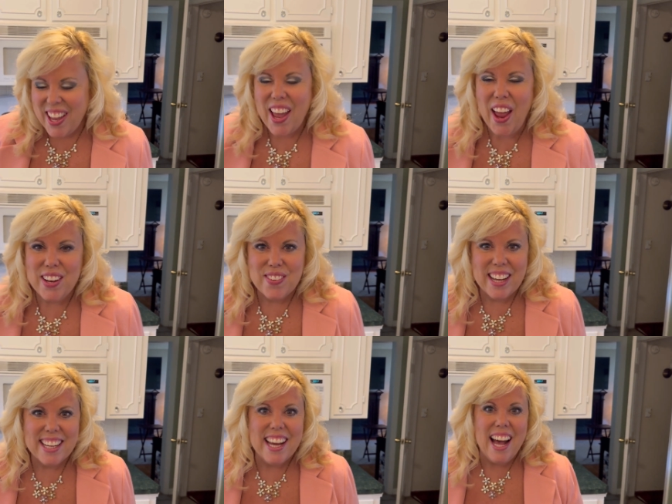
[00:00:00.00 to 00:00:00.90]
Anyway,
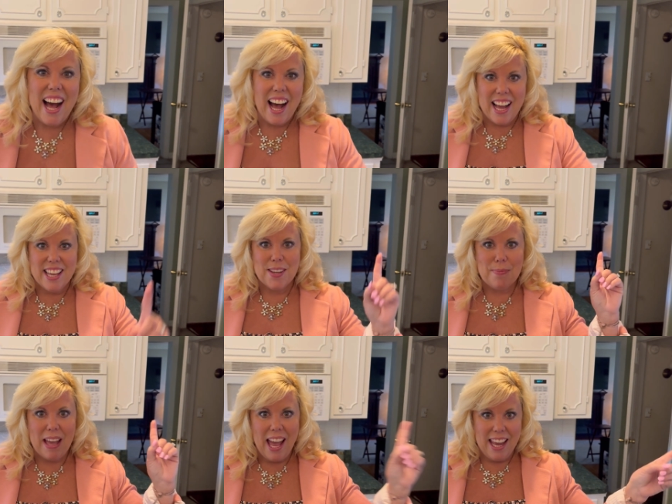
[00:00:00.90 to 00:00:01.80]
I
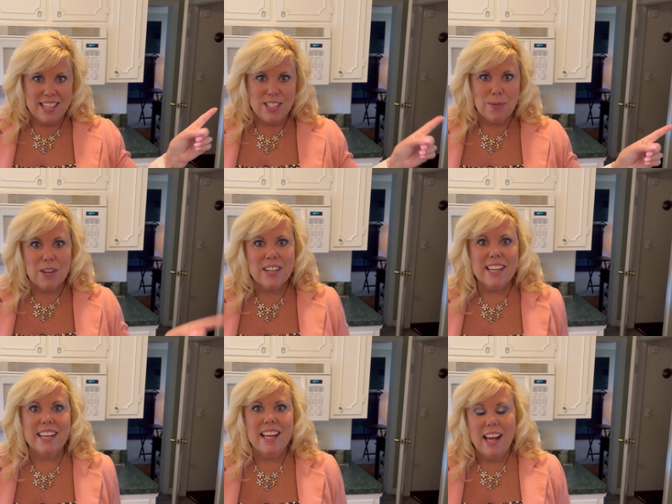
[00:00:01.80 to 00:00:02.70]
am headed to work.
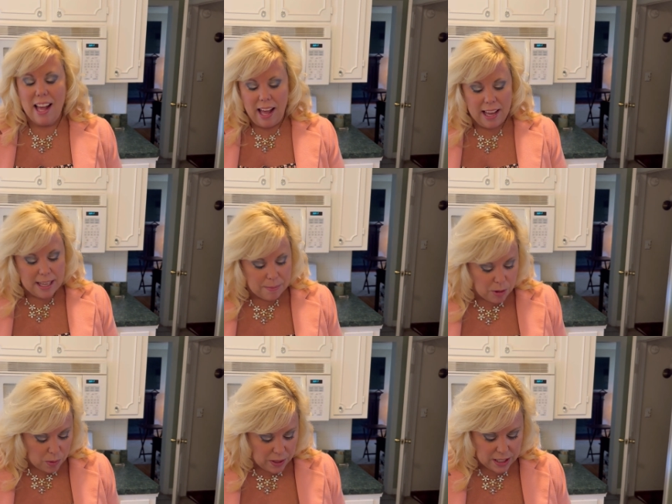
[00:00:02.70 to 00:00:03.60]
I am
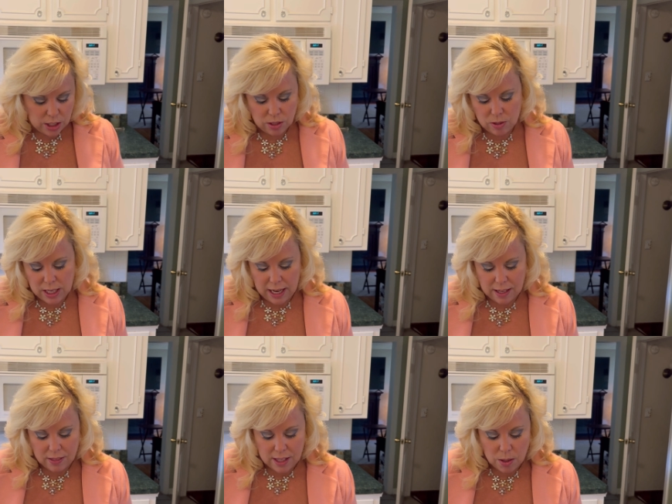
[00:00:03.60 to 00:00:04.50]
going to
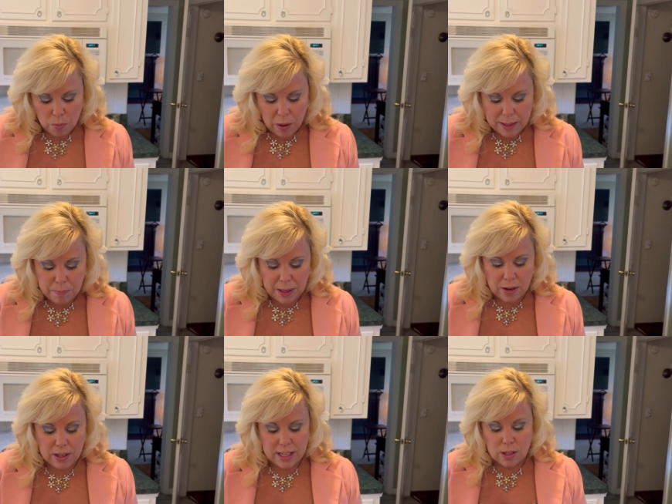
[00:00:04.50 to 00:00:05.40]
take the Red
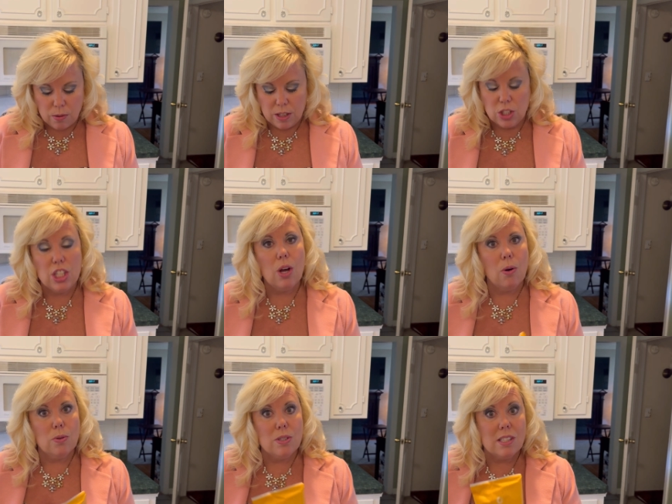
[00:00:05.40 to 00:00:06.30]
Berry Crunchy
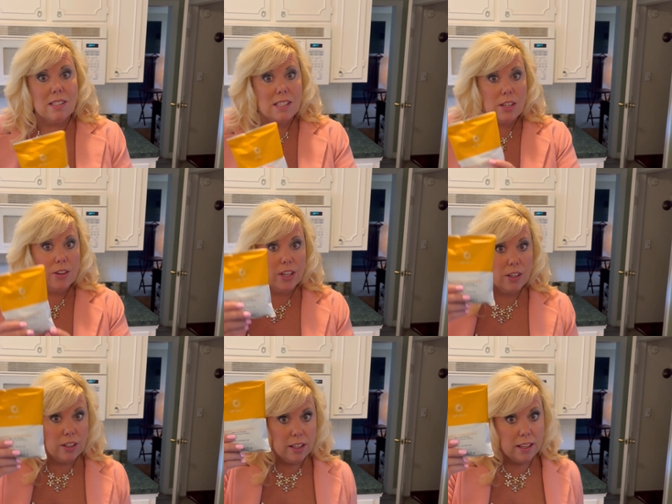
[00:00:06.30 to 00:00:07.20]
O's
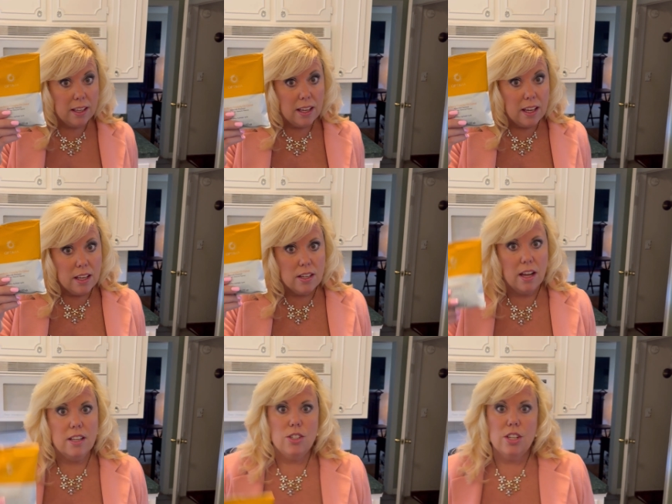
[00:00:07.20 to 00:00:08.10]
cereal
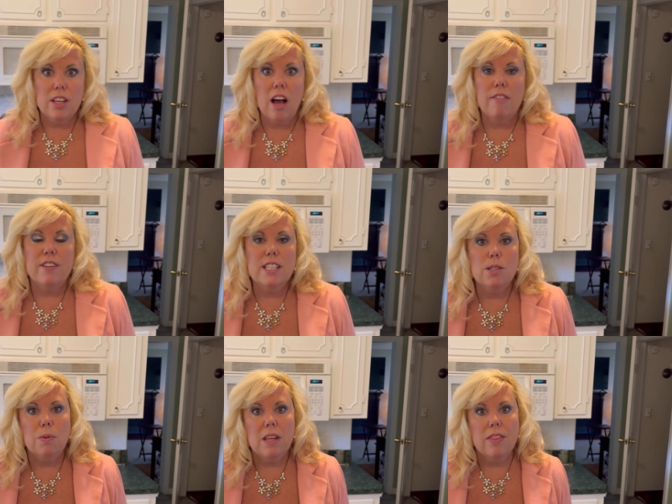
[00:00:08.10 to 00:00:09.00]
uh, to the
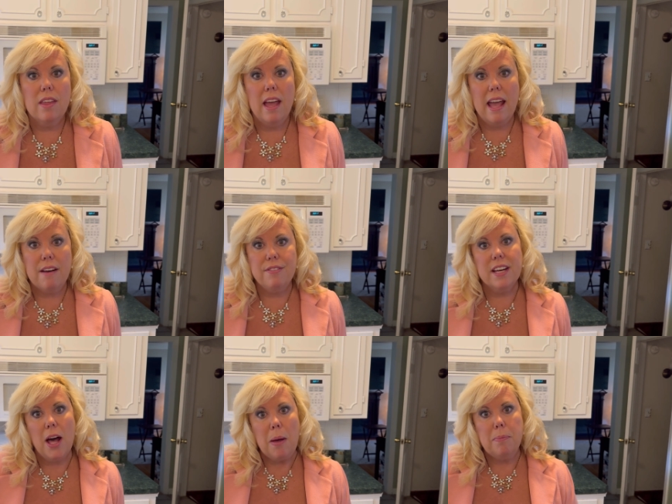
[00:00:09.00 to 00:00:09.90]
office with half a
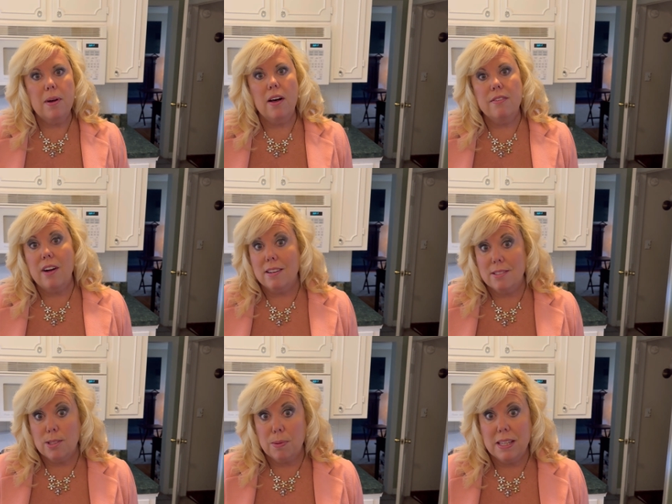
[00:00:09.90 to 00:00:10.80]
cup of
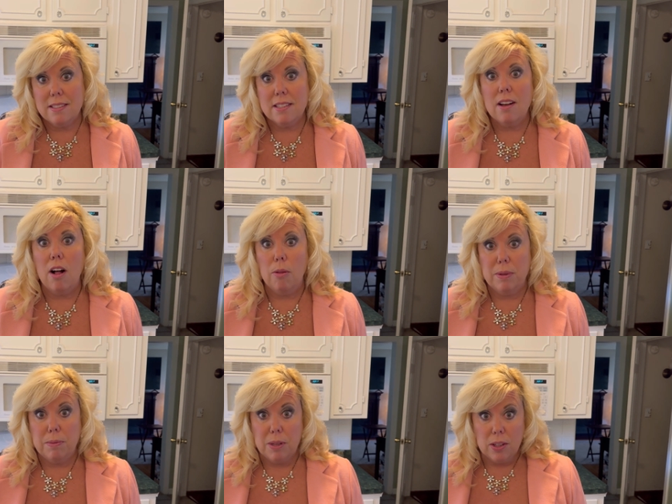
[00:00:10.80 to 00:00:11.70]
unsweetened
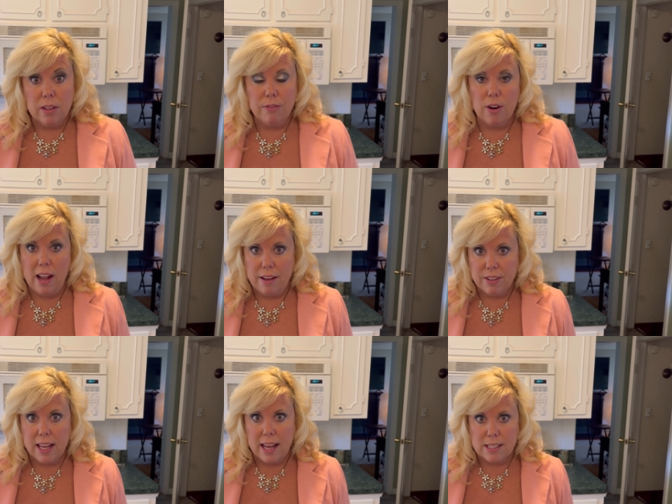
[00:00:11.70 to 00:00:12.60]
almond milk for half a
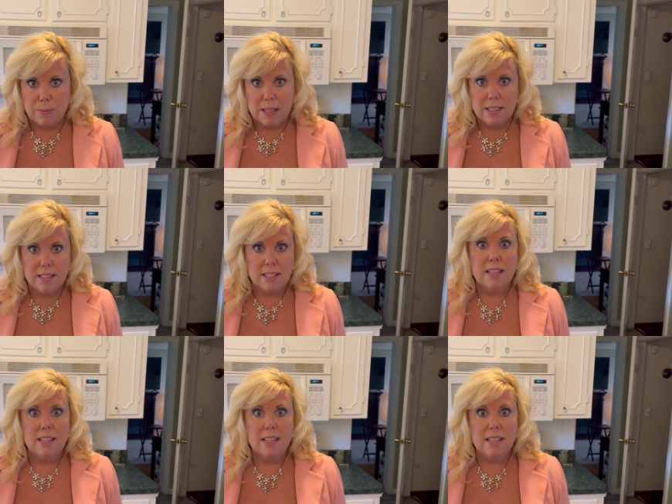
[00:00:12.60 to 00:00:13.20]
condiment.